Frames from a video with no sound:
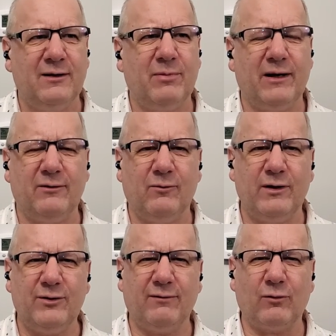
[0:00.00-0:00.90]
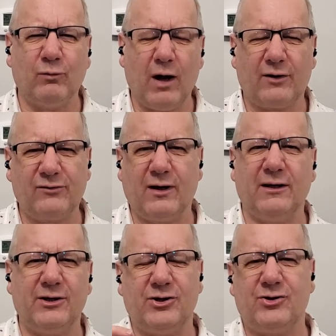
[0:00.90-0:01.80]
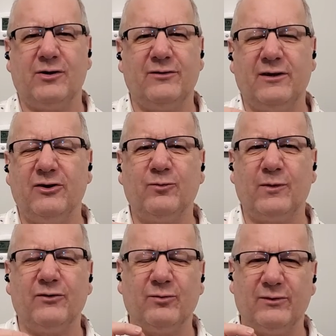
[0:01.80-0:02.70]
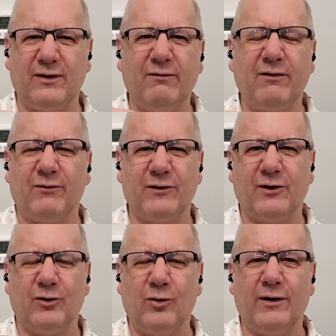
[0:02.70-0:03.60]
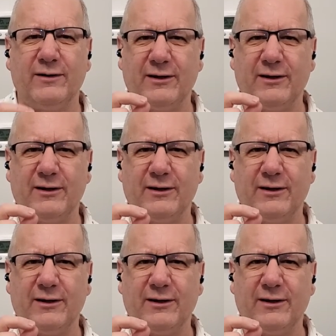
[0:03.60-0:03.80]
But when you have the rock solid assurance that this person was living for the Lord,